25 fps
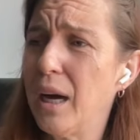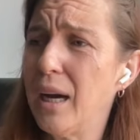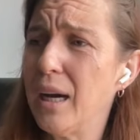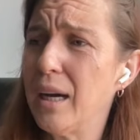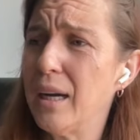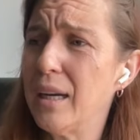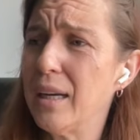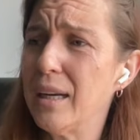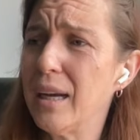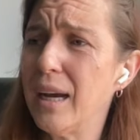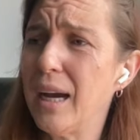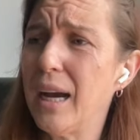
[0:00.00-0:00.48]

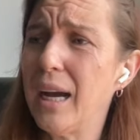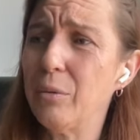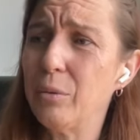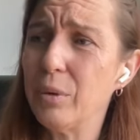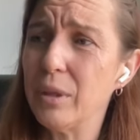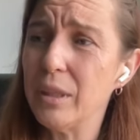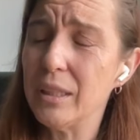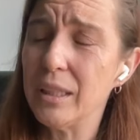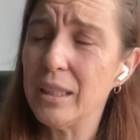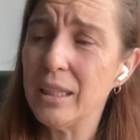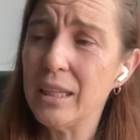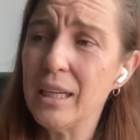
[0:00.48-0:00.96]
uh, I
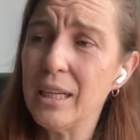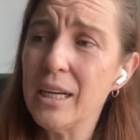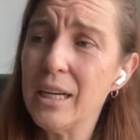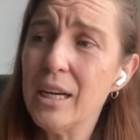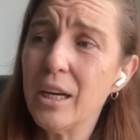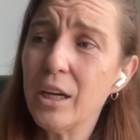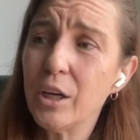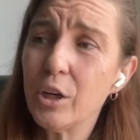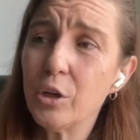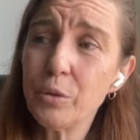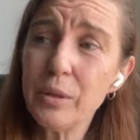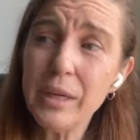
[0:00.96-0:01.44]
would
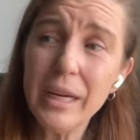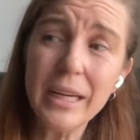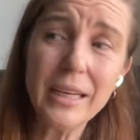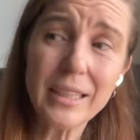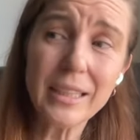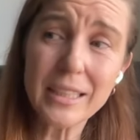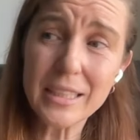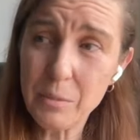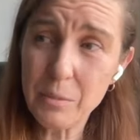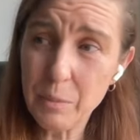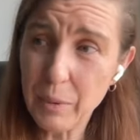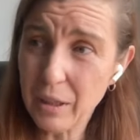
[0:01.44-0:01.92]
create
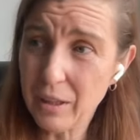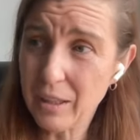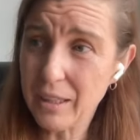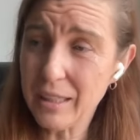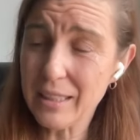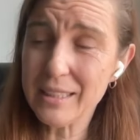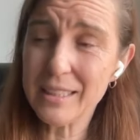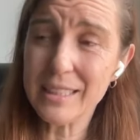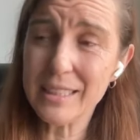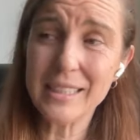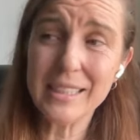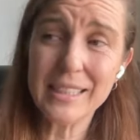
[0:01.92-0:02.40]

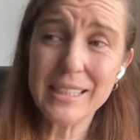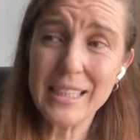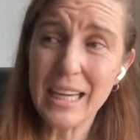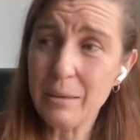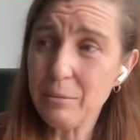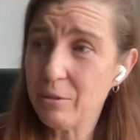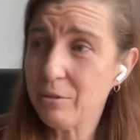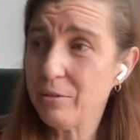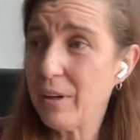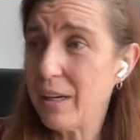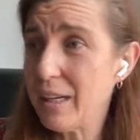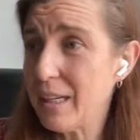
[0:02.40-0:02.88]
experiences,
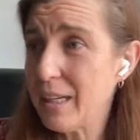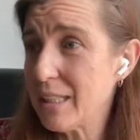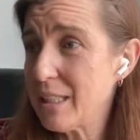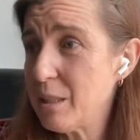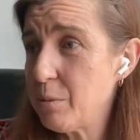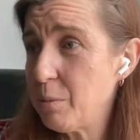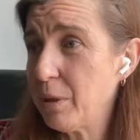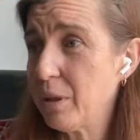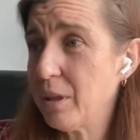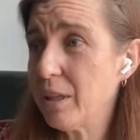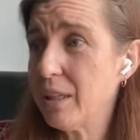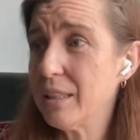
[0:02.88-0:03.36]
gamified
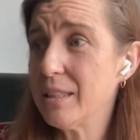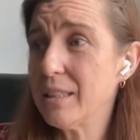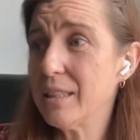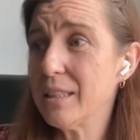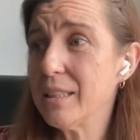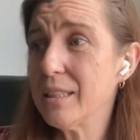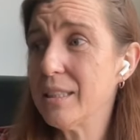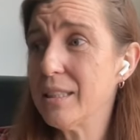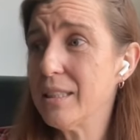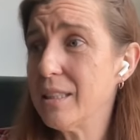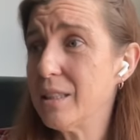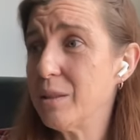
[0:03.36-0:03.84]

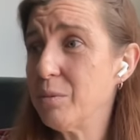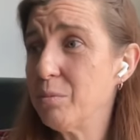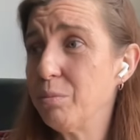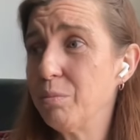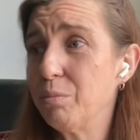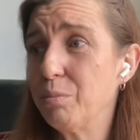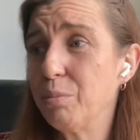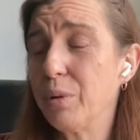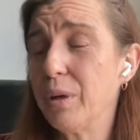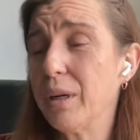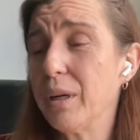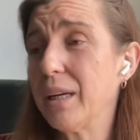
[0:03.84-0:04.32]
experiences,
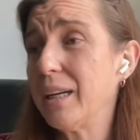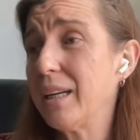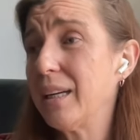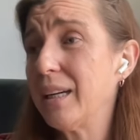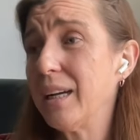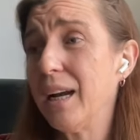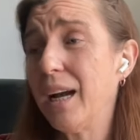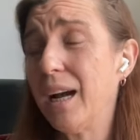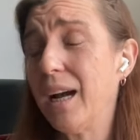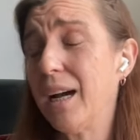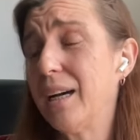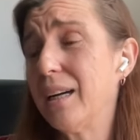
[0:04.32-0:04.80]

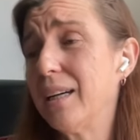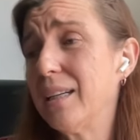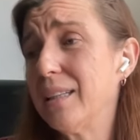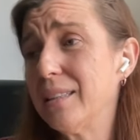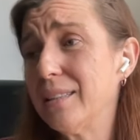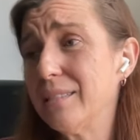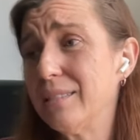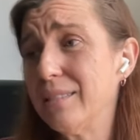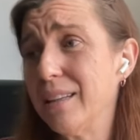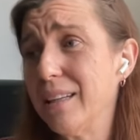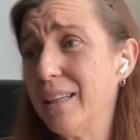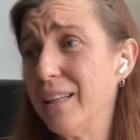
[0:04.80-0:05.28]
bring, uh,
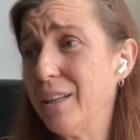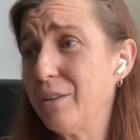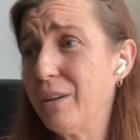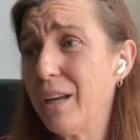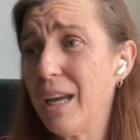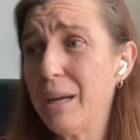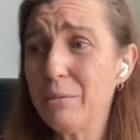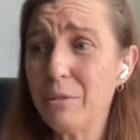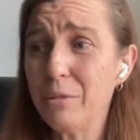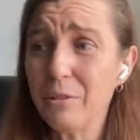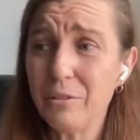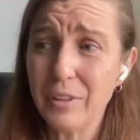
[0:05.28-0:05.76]
you know,
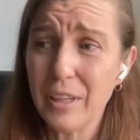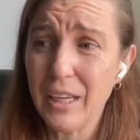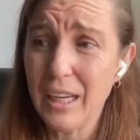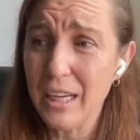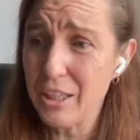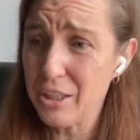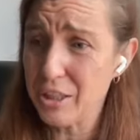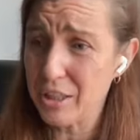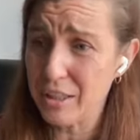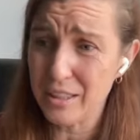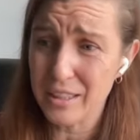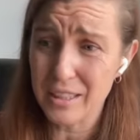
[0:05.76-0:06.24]

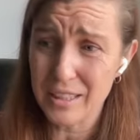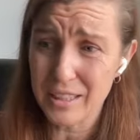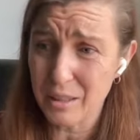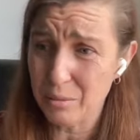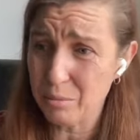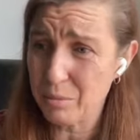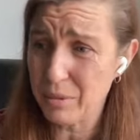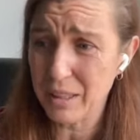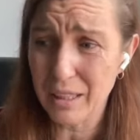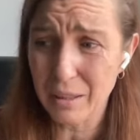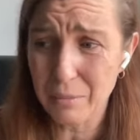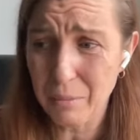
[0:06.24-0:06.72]
gamification to
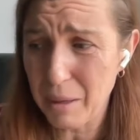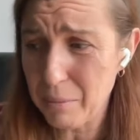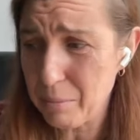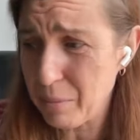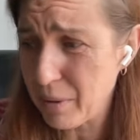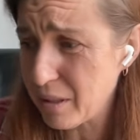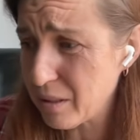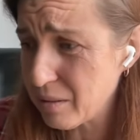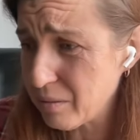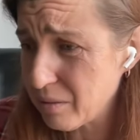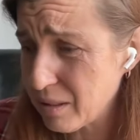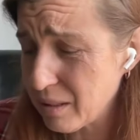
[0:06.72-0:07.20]
something that might
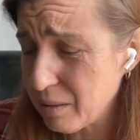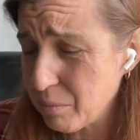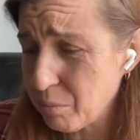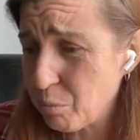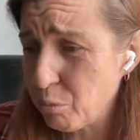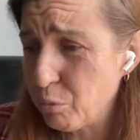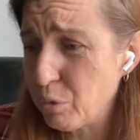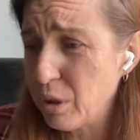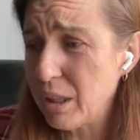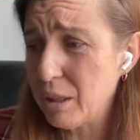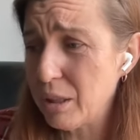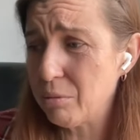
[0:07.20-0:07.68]
be
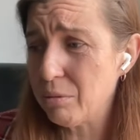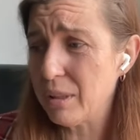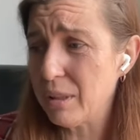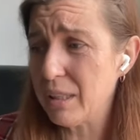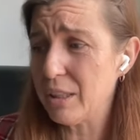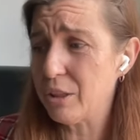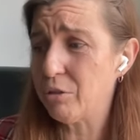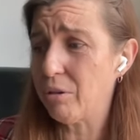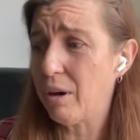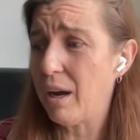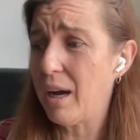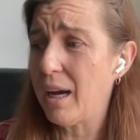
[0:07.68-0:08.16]
really, really
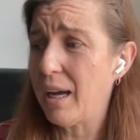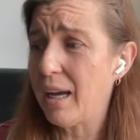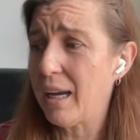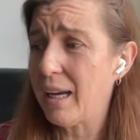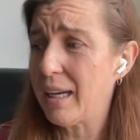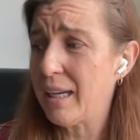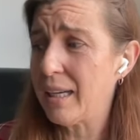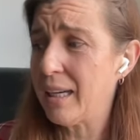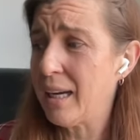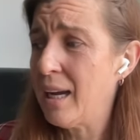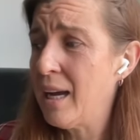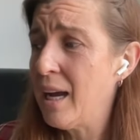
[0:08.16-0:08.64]

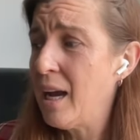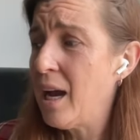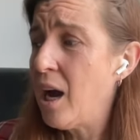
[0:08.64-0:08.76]
dry.